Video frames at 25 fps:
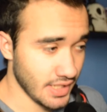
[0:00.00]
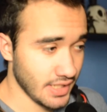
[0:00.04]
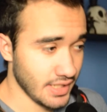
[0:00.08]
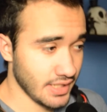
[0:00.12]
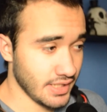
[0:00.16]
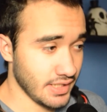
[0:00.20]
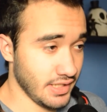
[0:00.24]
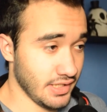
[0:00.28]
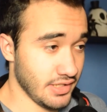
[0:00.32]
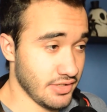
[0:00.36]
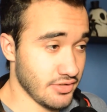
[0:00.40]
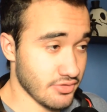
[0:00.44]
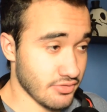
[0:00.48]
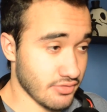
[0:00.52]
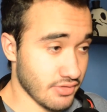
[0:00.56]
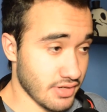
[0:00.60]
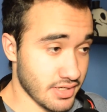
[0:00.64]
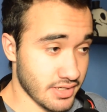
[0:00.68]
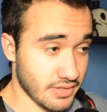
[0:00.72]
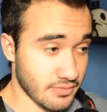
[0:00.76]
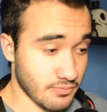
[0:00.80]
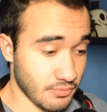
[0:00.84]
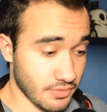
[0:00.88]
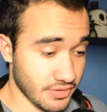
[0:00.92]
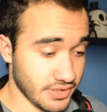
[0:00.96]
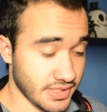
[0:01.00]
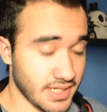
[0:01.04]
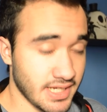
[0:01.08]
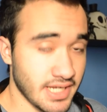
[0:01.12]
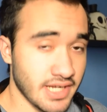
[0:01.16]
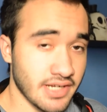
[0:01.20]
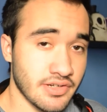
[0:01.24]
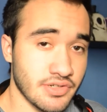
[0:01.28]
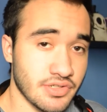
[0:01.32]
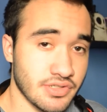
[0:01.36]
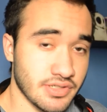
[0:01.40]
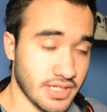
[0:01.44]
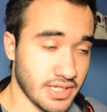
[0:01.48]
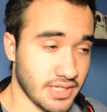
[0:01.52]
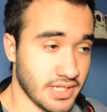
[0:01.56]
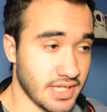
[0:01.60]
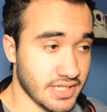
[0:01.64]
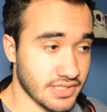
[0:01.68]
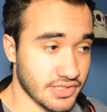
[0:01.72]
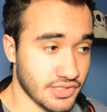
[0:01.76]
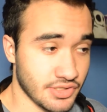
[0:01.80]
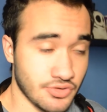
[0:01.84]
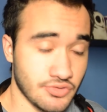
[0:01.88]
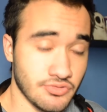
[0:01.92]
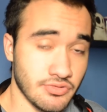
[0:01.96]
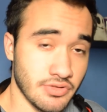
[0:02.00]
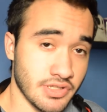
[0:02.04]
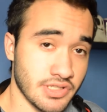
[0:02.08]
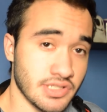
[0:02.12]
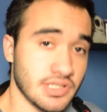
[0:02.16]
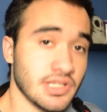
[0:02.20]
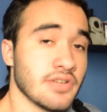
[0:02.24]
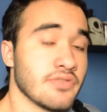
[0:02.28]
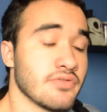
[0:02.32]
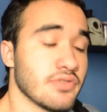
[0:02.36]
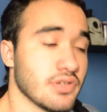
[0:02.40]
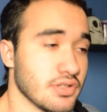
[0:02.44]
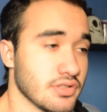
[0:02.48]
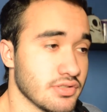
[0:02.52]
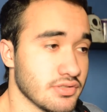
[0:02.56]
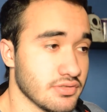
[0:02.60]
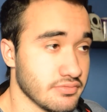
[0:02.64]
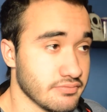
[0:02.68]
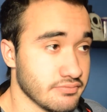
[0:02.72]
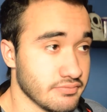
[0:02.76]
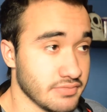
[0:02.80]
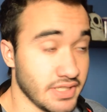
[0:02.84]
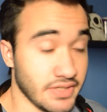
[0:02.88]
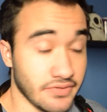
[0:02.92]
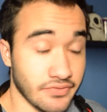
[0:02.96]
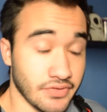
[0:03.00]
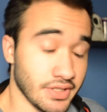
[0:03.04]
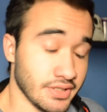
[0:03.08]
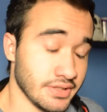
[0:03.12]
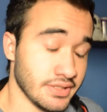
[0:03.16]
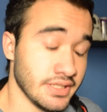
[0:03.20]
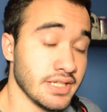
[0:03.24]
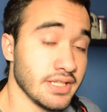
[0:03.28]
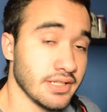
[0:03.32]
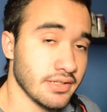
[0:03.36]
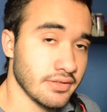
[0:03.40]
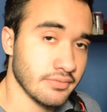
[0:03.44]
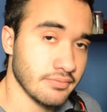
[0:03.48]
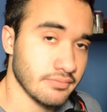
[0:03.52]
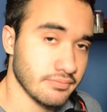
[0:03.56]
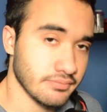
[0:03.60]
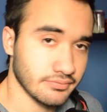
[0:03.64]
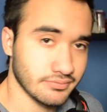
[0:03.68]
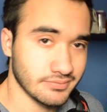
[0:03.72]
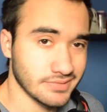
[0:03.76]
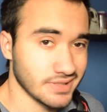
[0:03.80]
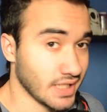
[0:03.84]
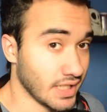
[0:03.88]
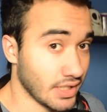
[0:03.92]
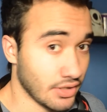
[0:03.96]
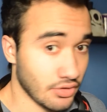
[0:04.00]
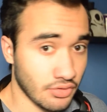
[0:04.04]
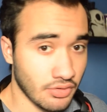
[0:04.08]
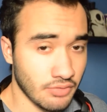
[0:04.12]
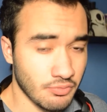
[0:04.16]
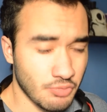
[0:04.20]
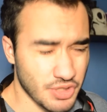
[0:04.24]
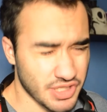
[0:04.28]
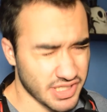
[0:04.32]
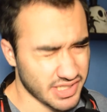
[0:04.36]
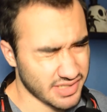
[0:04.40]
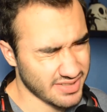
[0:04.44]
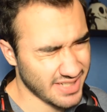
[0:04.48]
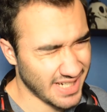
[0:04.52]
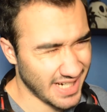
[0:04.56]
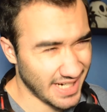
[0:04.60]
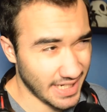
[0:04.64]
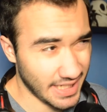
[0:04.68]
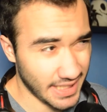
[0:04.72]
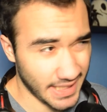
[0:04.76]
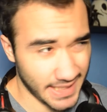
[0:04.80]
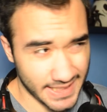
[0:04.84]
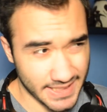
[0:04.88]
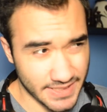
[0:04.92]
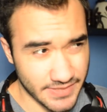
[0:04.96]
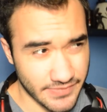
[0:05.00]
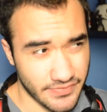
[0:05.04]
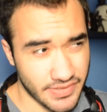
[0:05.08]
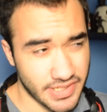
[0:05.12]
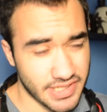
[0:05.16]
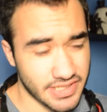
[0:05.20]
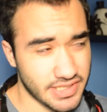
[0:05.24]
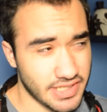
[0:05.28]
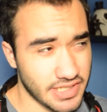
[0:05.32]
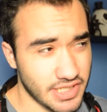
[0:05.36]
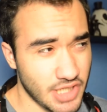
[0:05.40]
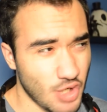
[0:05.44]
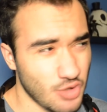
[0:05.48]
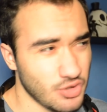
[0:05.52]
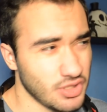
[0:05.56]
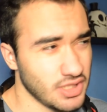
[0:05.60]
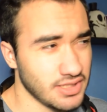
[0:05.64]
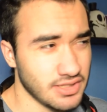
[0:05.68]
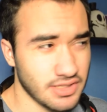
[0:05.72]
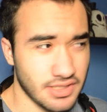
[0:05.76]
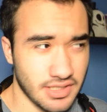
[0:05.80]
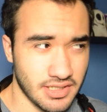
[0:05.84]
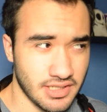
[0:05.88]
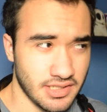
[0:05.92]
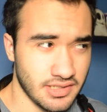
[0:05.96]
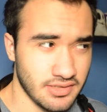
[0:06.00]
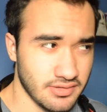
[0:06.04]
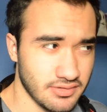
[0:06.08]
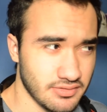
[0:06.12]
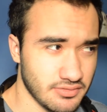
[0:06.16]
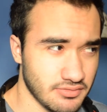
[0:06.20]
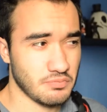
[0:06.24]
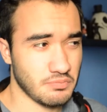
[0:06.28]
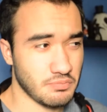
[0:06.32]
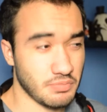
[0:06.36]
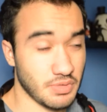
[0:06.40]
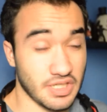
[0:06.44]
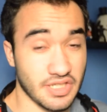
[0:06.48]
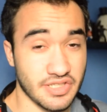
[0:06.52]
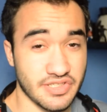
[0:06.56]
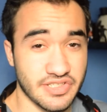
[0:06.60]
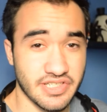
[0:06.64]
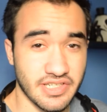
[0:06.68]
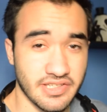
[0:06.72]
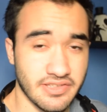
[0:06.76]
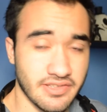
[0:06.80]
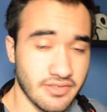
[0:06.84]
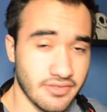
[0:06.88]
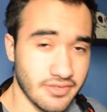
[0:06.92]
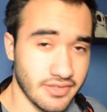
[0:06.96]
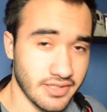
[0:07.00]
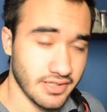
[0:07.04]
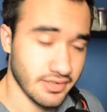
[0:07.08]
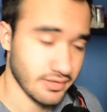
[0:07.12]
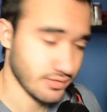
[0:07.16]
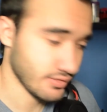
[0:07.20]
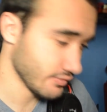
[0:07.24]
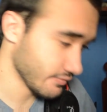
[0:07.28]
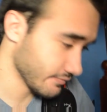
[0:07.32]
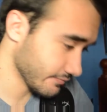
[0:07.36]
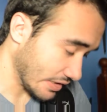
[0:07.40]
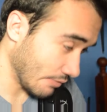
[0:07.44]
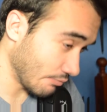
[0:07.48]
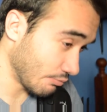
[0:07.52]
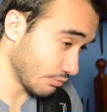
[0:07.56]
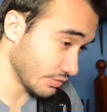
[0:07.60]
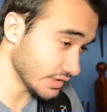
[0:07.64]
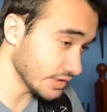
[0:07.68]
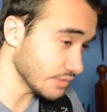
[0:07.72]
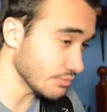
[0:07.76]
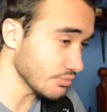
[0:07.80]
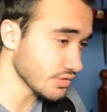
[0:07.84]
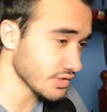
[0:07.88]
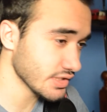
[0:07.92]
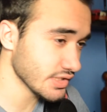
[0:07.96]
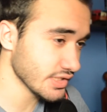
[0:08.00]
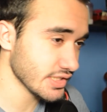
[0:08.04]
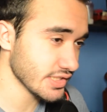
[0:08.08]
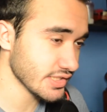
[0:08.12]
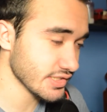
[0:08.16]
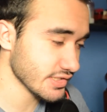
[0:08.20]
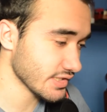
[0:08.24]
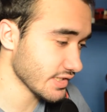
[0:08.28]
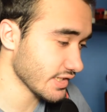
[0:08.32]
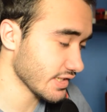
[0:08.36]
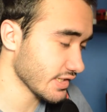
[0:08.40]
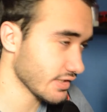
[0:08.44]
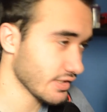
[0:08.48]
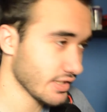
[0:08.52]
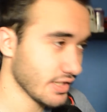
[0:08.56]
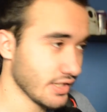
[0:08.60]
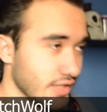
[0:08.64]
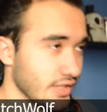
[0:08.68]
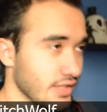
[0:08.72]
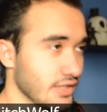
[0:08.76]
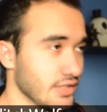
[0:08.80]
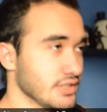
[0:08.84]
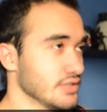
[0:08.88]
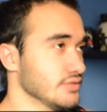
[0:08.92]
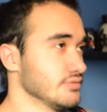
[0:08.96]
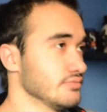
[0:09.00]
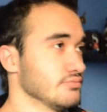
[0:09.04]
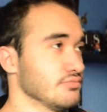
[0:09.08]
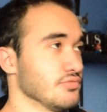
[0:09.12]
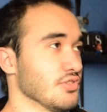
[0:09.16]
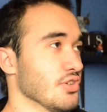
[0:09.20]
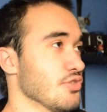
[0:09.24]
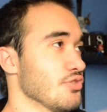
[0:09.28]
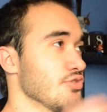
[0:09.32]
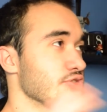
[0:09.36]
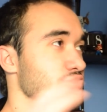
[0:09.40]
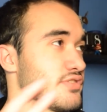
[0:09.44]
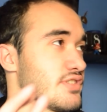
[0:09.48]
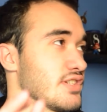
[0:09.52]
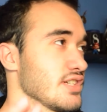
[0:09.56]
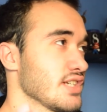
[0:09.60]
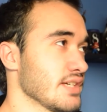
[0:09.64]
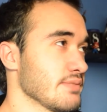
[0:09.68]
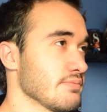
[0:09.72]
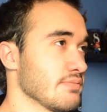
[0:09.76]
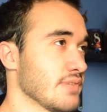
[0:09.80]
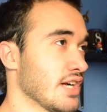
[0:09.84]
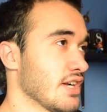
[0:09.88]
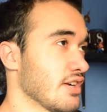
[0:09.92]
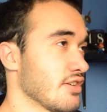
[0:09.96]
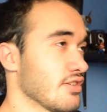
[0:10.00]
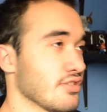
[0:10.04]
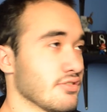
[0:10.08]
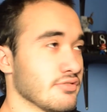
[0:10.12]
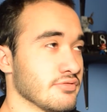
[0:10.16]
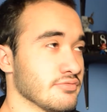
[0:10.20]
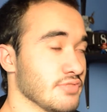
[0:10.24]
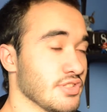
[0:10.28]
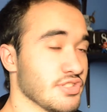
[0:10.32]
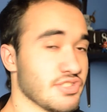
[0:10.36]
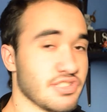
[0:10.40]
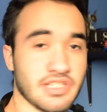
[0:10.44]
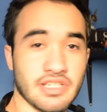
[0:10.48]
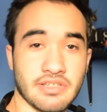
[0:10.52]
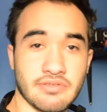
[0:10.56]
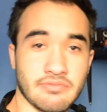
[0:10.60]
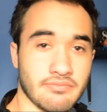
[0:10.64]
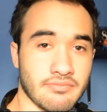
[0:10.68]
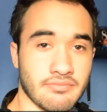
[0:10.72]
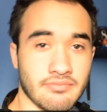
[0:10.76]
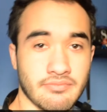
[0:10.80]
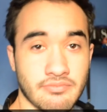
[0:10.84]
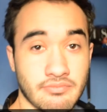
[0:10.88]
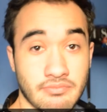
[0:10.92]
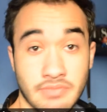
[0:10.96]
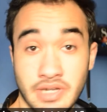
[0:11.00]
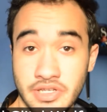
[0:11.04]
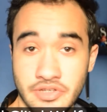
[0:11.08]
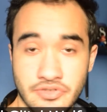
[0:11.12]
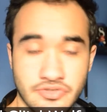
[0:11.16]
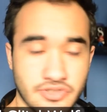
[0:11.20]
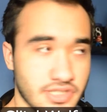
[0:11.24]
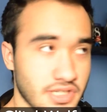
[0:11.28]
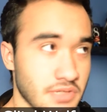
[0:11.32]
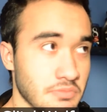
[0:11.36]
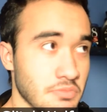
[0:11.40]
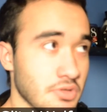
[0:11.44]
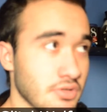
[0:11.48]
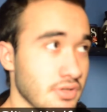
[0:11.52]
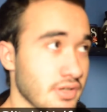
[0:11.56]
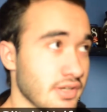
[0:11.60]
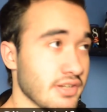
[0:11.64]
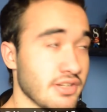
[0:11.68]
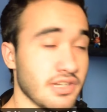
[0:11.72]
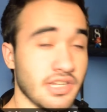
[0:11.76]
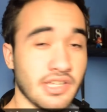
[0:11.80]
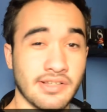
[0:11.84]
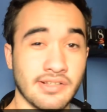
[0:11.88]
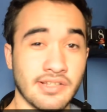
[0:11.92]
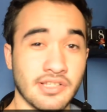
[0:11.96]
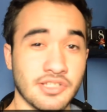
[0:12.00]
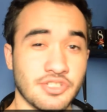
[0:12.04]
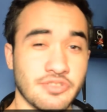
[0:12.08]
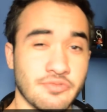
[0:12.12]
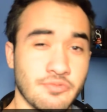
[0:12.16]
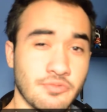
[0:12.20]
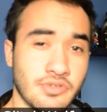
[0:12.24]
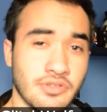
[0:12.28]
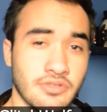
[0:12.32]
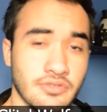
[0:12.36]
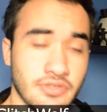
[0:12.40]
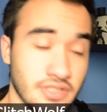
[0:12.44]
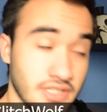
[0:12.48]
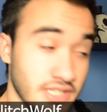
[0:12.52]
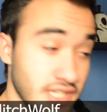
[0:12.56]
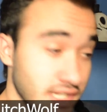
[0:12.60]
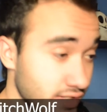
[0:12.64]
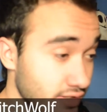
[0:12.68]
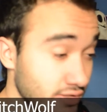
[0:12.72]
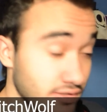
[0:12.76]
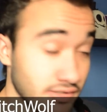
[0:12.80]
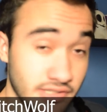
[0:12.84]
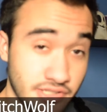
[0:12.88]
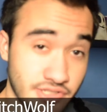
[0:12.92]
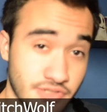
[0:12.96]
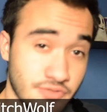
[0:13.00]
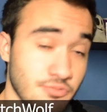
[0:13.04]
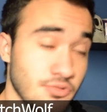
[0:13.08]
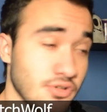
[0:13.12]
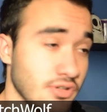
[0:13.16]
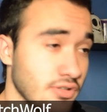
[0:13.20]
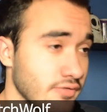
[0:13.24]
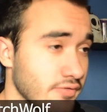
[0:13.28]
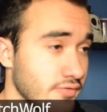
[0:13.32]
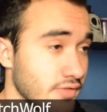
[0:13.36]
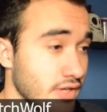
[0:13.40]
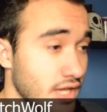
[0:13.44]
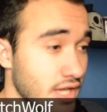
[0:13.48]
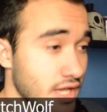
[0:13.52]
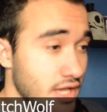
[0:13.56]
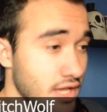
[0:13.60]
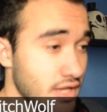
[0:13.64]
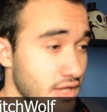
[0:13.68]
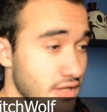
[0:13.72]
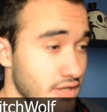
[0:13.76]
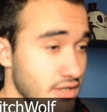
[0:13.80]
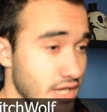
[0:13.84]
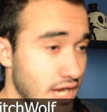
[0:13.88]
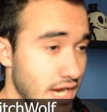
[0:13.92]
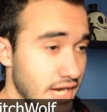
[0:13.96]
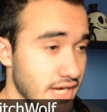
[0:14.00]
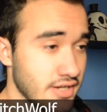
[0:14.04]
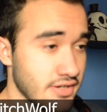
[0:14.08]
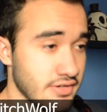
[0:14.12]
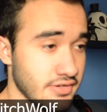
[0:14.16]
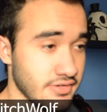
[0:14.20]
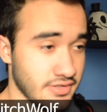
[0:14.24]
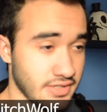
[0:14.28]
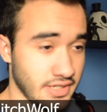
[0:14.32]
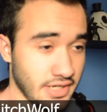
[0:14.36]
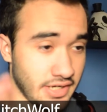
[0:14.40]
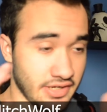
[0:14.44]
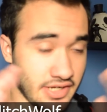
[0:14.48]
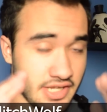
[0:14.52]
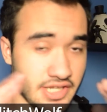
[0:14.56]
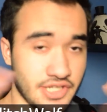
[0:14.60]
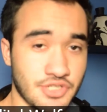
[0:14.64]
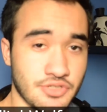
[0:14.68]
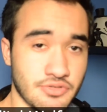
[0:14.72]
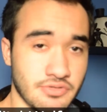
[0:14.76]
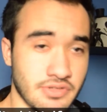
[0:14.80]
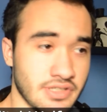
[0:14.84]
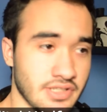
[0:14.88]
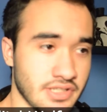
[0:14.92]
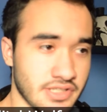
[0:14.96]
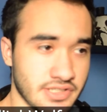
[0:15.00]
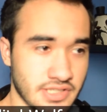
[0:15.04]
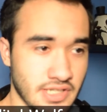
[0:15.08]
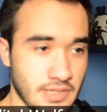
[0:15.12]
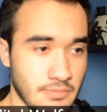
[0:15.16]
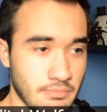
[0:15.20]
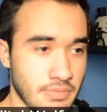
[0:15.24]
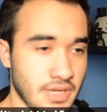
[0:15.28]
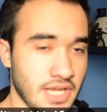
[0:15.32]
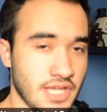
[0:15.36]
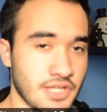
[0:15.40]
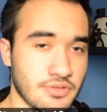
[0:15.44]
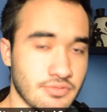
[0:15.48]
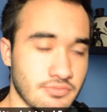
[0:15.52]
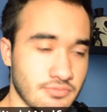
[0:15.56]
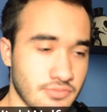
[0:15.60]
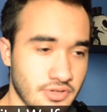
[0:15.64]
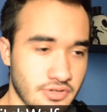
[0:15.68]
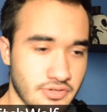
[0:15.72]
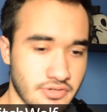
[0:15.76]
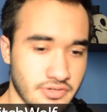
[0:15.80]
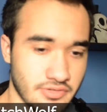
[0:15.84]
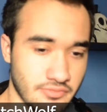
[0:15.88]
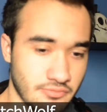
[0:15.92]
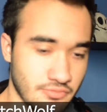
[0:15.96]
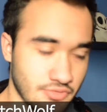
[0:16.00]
And when the hackers get access to the servers, if they did at all, which as far as I know they didn't, but let's they did, what they will say is your username, I don't know, let's say my username, alright, Nick Glitchwolf, and next to it they say password.